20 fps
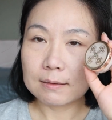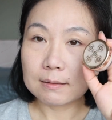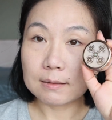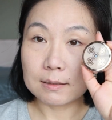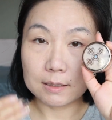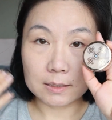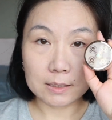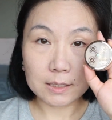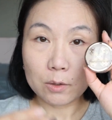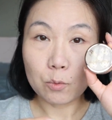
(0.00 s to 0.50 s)

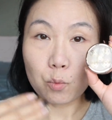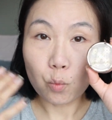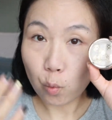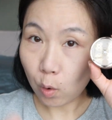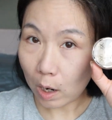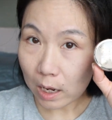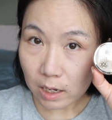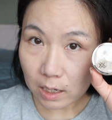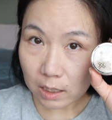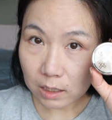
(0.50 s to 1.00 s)
does it
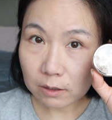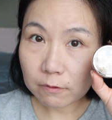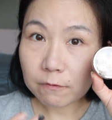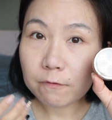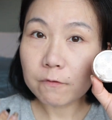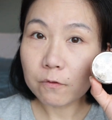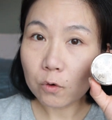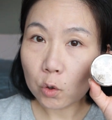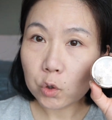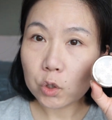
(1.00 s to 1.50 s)
work
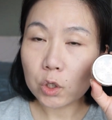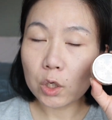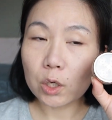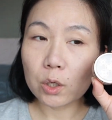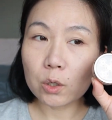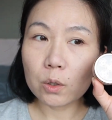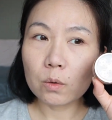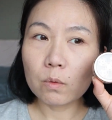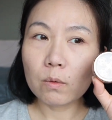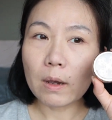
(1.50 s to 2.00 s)
for
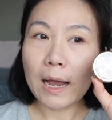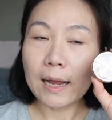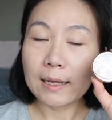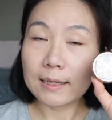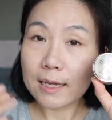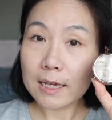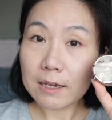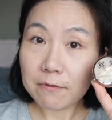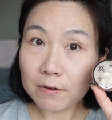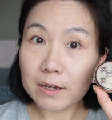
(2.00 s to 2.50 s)
you?
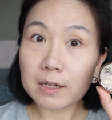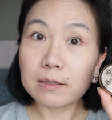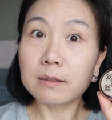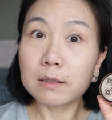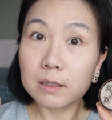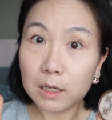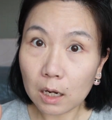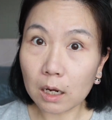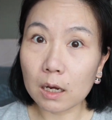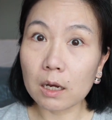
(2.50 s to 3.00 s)
And if
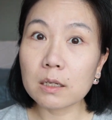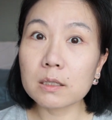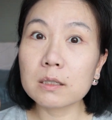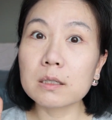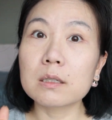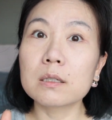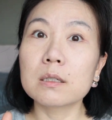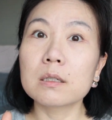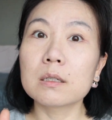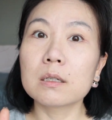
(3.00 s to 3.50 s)
it
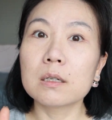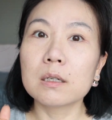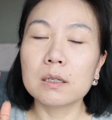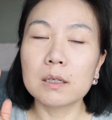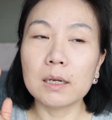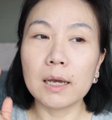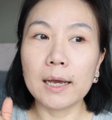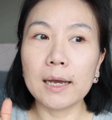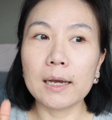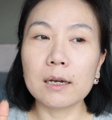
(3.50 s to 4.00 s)
does,
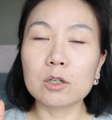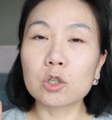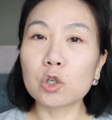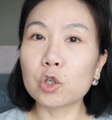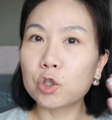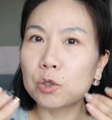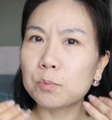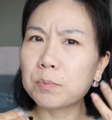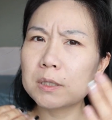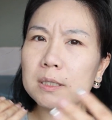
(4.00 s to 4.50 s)

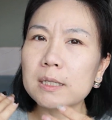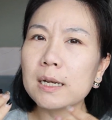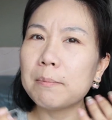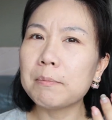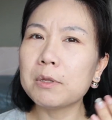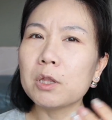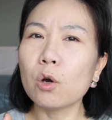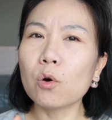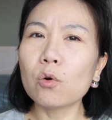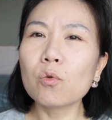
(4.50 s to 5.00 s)
could you please let
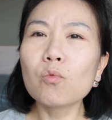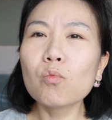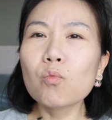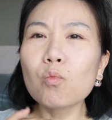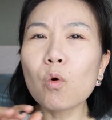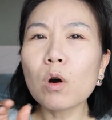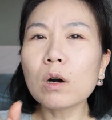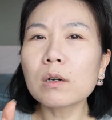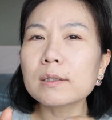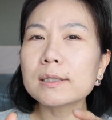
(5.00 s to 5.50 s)
me know
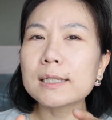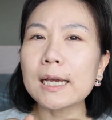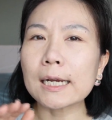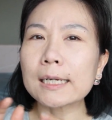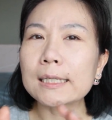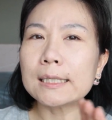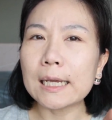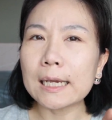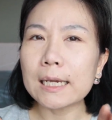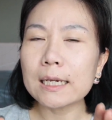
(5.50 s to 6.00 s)
what
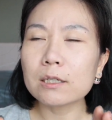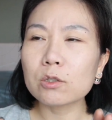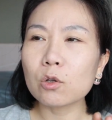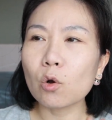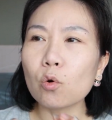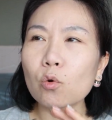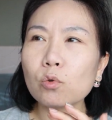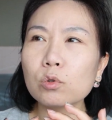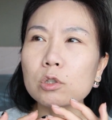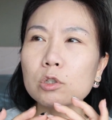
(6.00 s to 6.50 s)
techniques
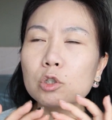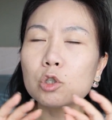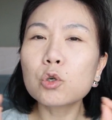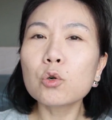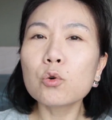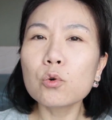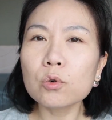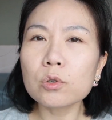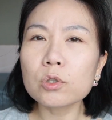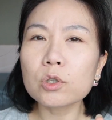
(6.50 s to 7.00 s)
or the
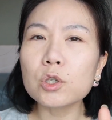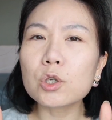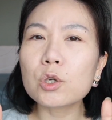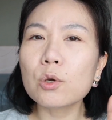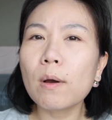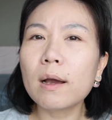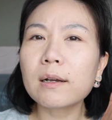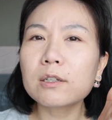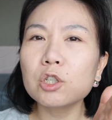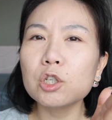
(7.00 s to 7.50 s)
tools
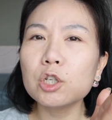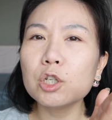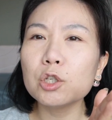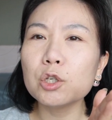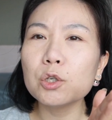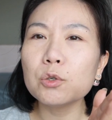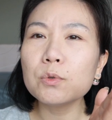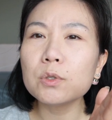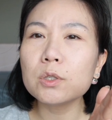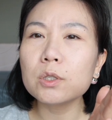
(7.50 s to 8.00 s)
you actually
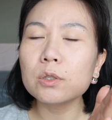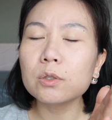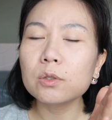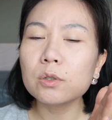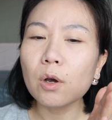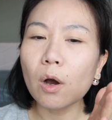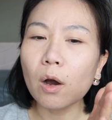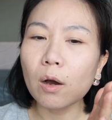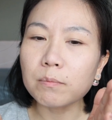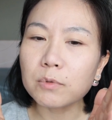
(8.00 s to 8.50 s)
used?
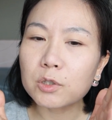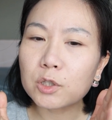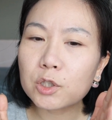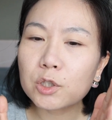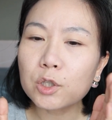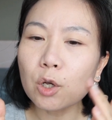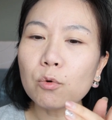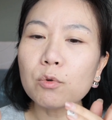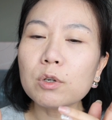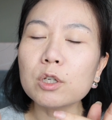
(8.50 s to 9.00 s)
I'm
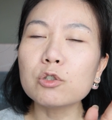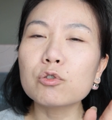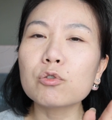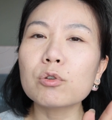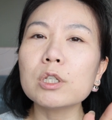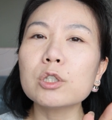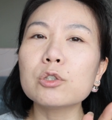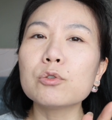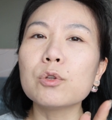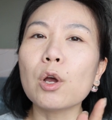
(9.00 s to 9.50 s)
so
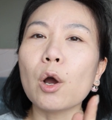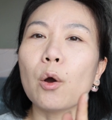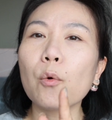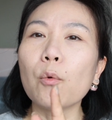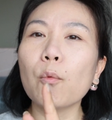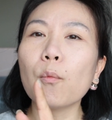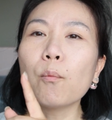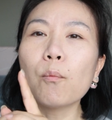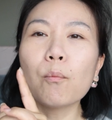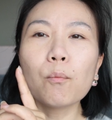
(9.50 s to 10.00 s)
intrigued to
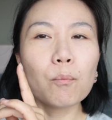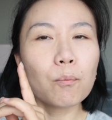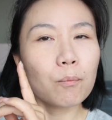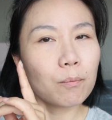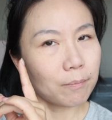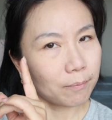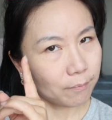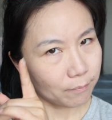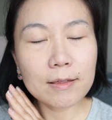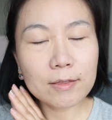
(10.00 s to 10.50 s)
know.
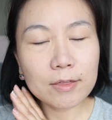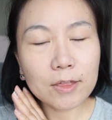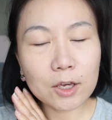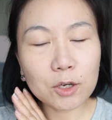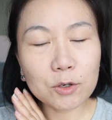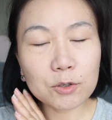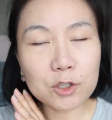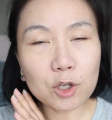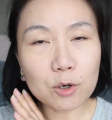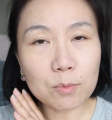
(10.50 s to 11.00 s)

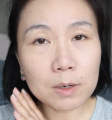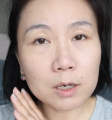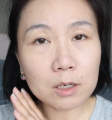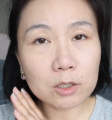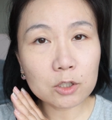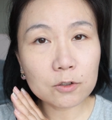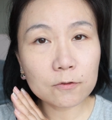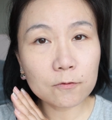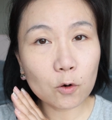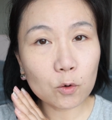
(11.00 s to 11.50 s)
Thank you so
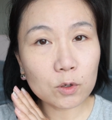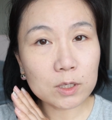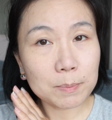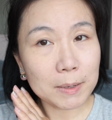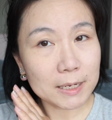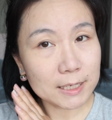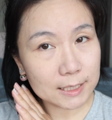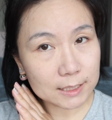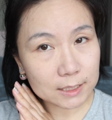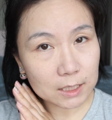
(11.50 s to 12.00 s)
much for
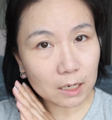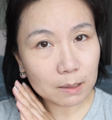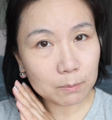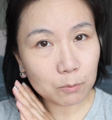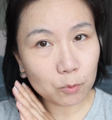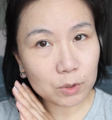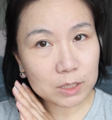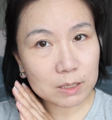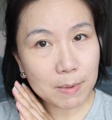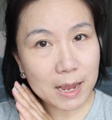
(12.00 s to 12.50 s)
spending
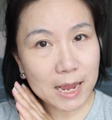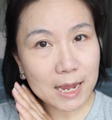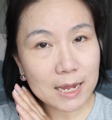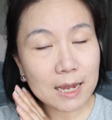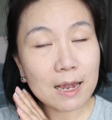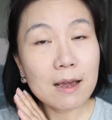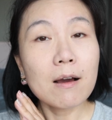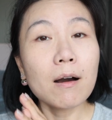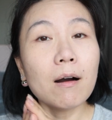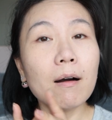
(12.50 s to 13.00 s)
time with
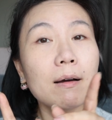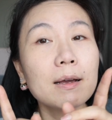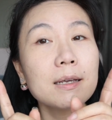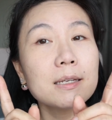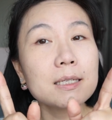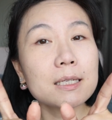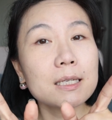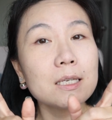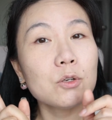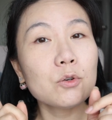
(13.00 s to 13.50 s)
me. I
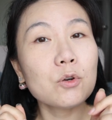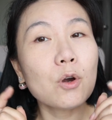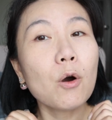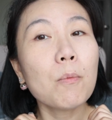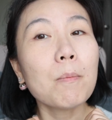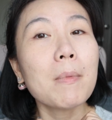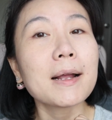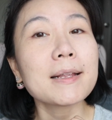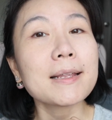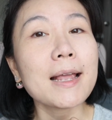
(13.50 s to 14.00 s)
see you on my